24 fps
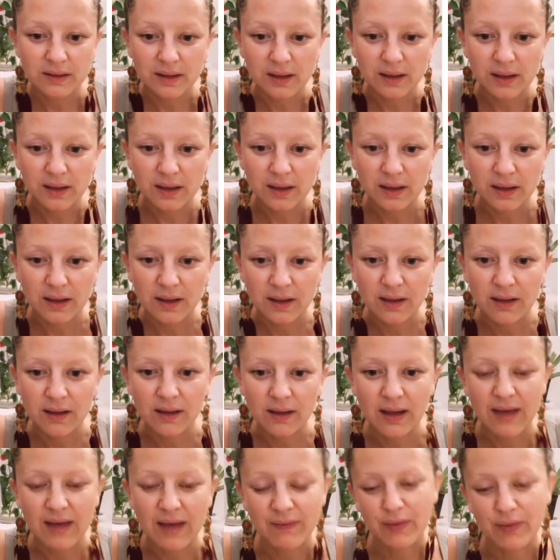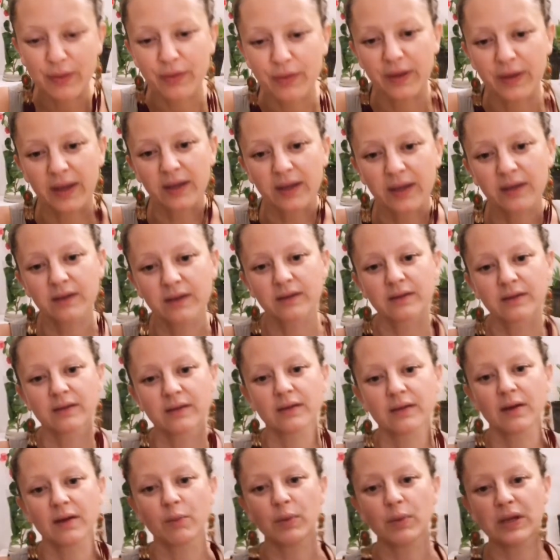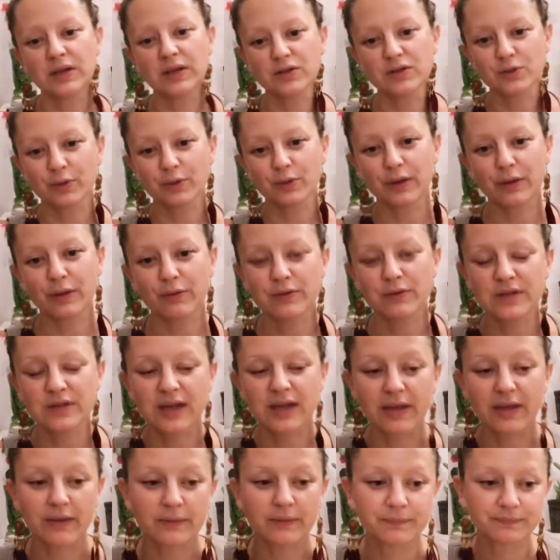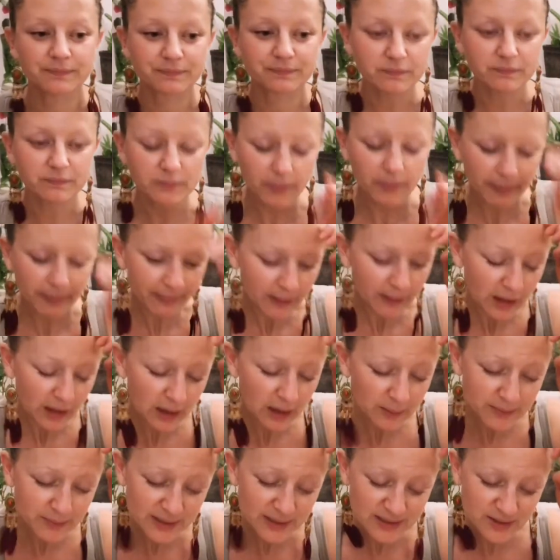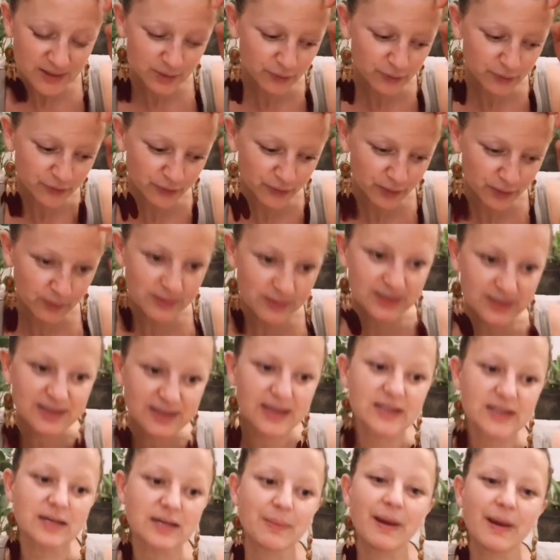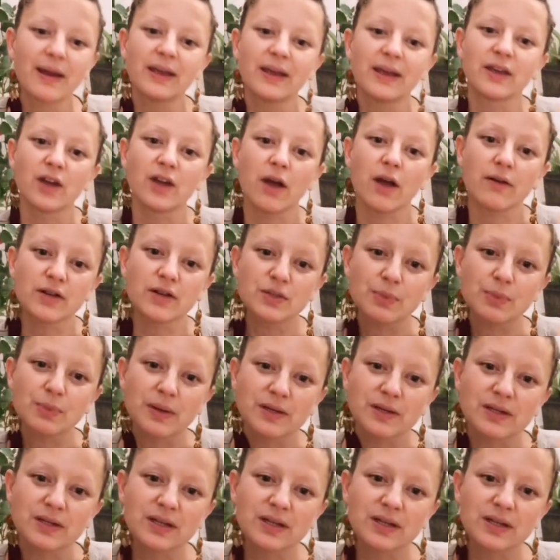have a think and we can talk it through together. Yes, so a follower said about encouragement.